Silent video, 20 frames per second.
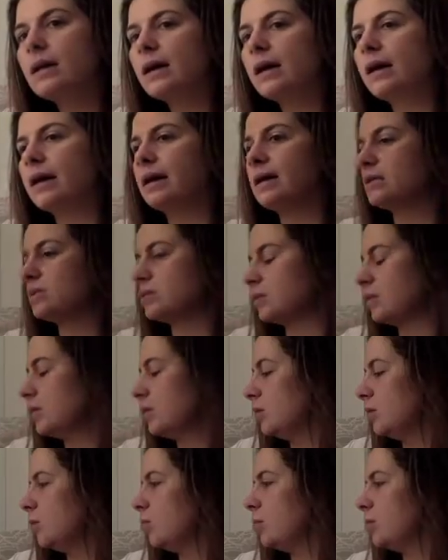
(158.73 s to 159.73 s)
as
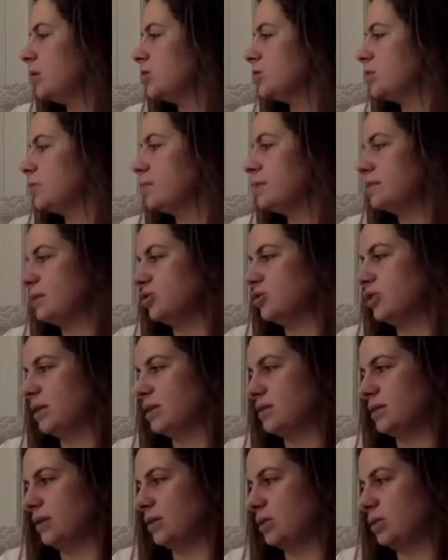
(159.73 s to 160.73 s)
we should be
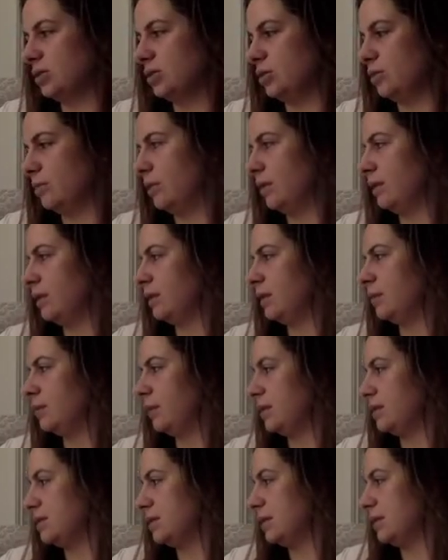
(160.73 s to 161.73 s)
suggesting to do monthly
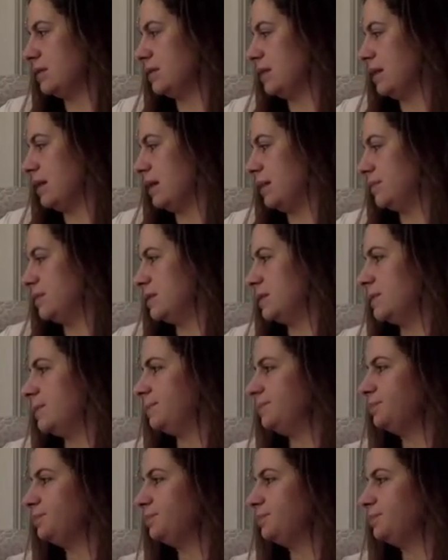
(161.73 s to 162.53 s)
breast exams.